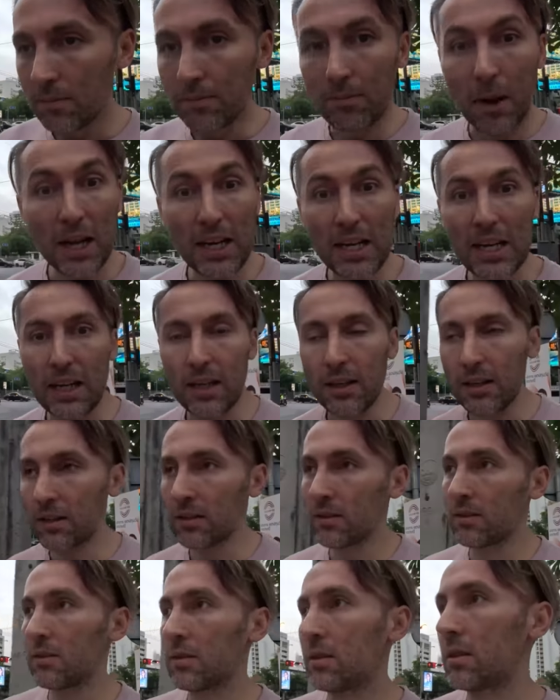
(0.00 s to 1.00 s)
money
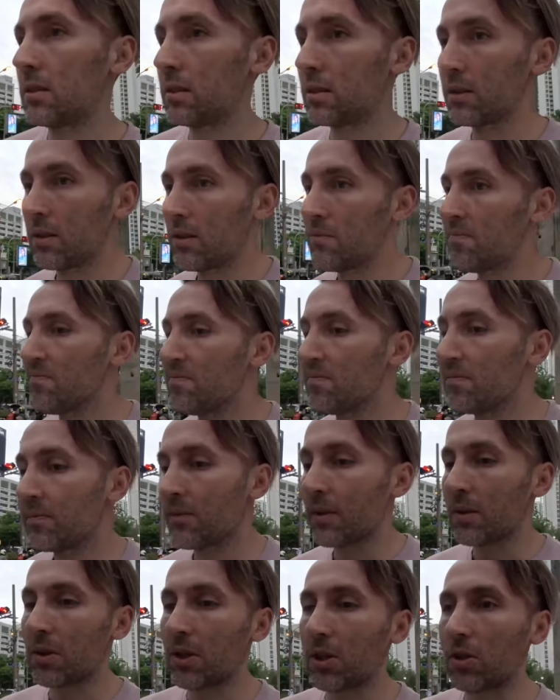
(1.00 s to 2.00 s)

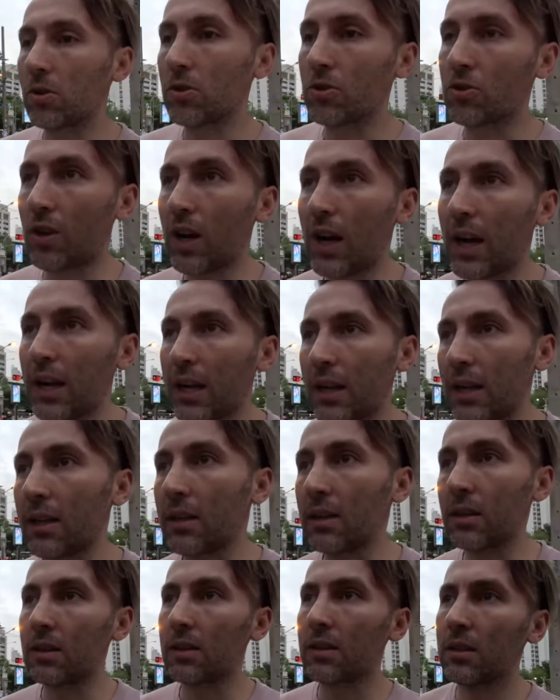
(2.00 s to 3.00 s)
I'm gonna go and try
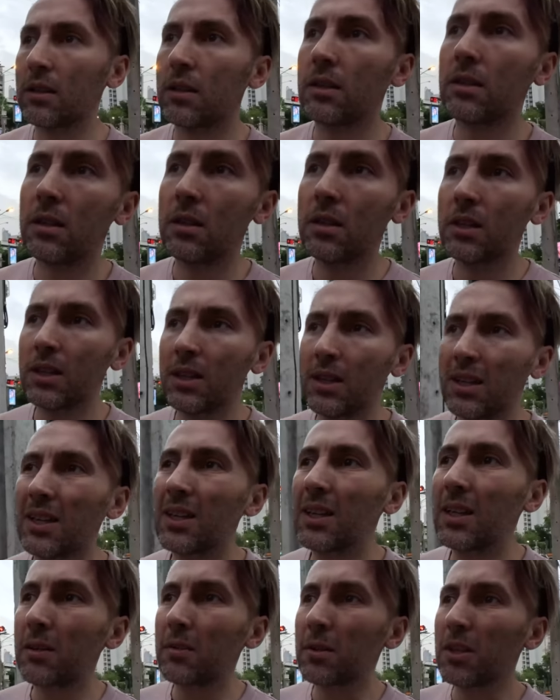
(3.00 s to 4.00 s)

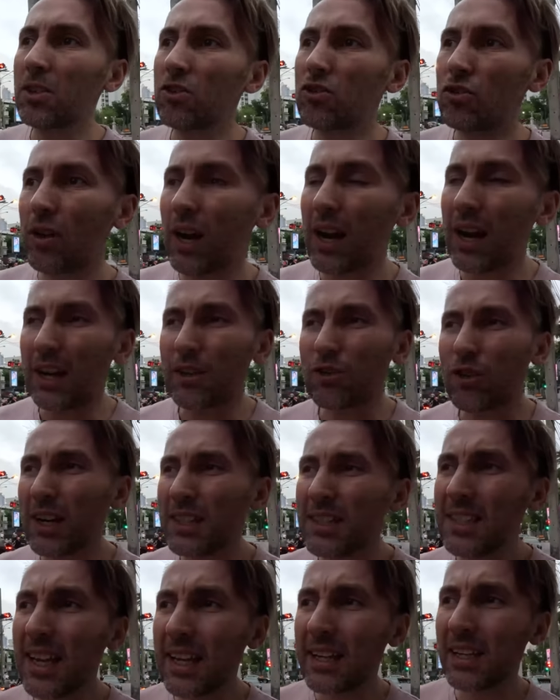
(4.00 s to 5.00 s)
I'm gonna try I
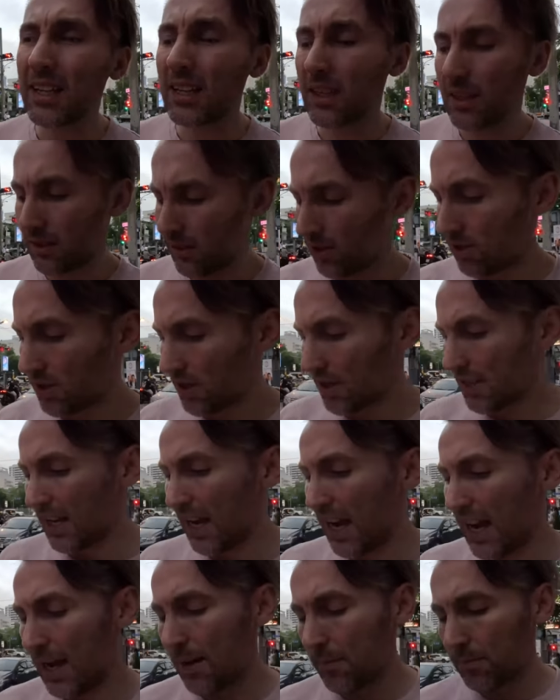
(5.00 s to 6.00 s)
tried to get a there's the
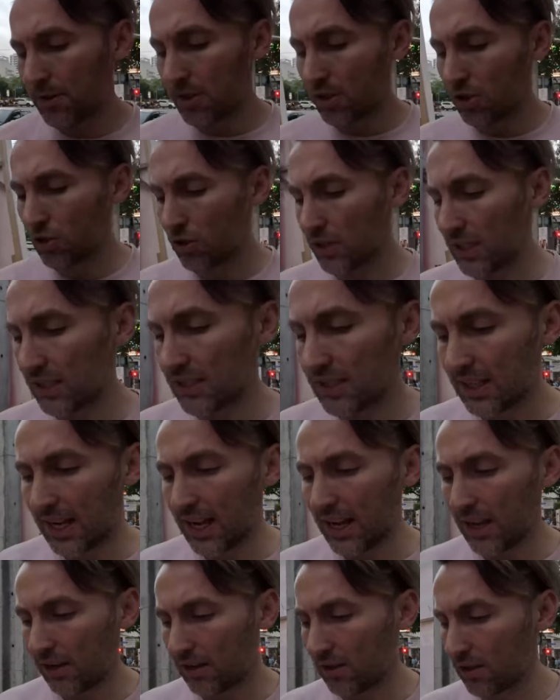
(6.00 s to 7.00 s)
app that you need to
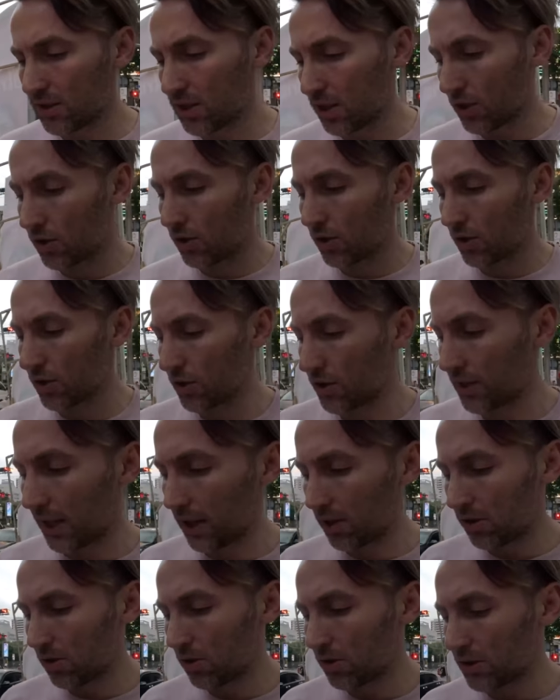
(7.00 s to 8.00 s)
get to
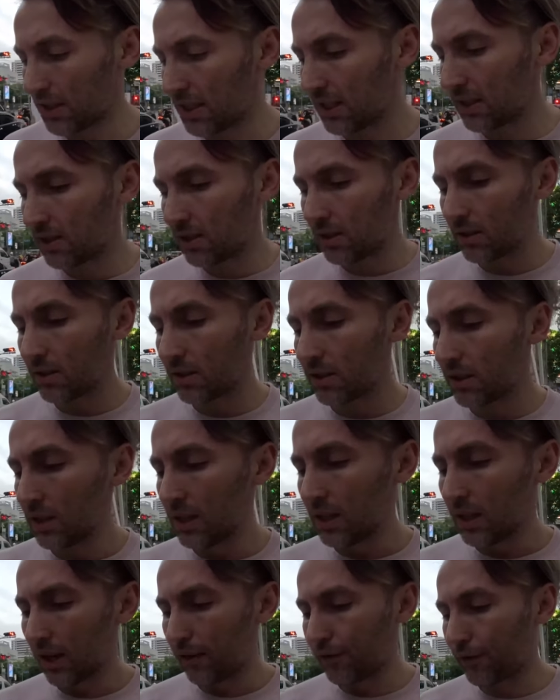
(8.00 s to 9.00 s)
download here
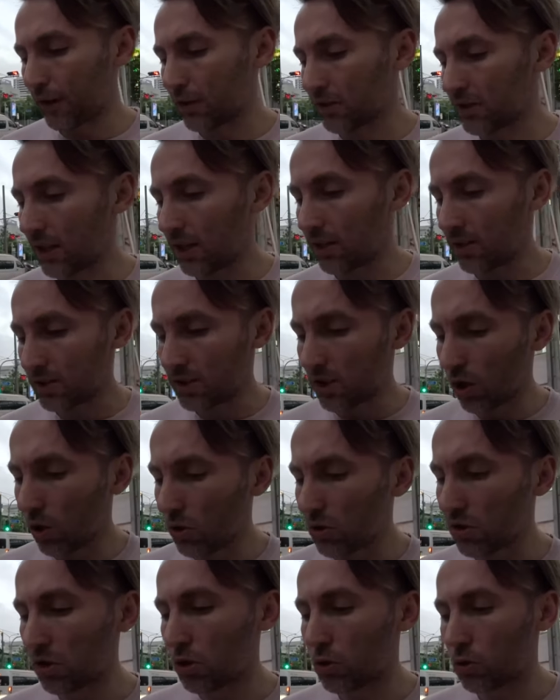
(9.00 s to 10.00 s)
I found out it's
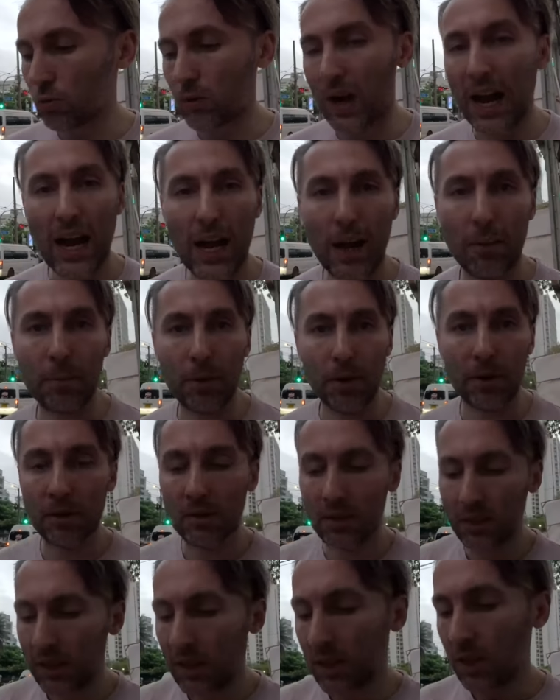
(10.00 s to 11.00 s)
called Grab
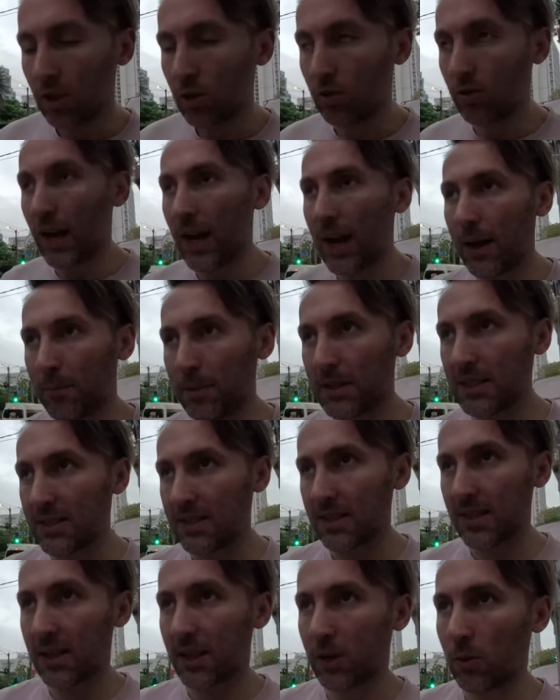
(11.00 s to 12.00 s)
Grab is
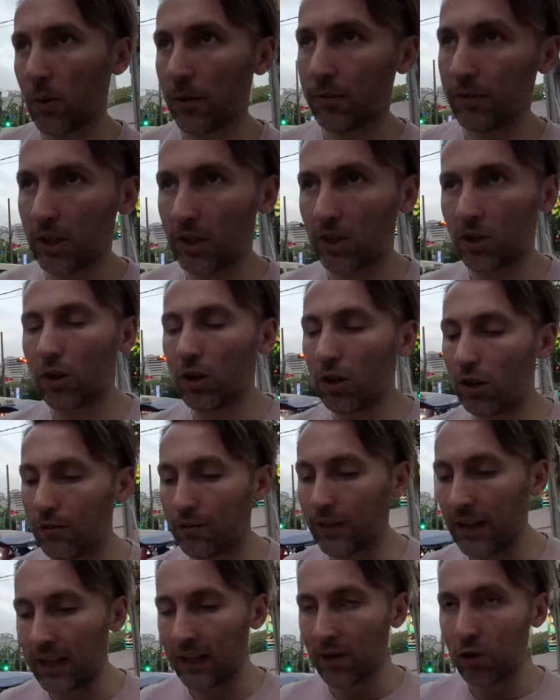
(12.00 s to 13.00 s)
the equivalent
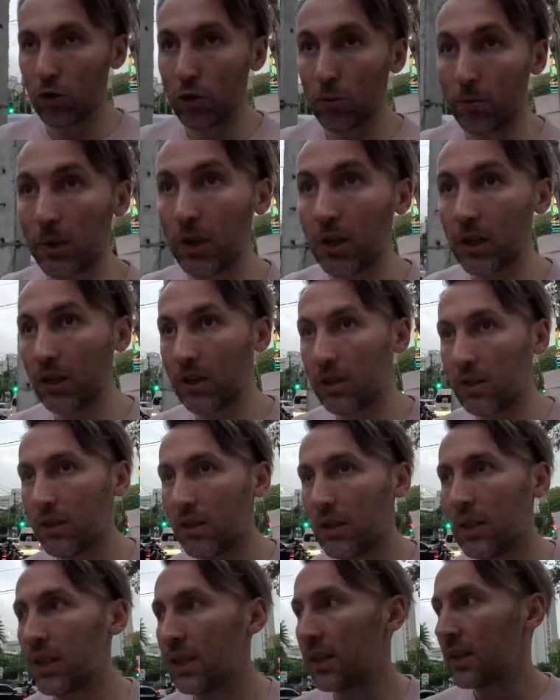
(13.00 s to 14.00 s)
of like Uber
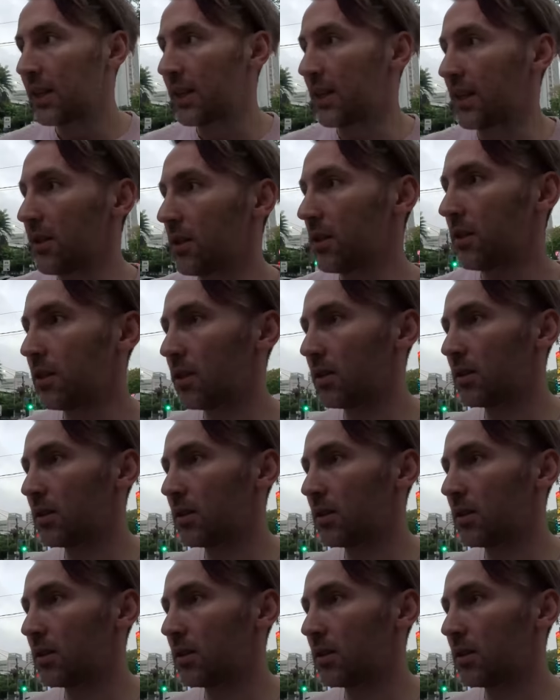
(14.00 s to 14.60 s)
here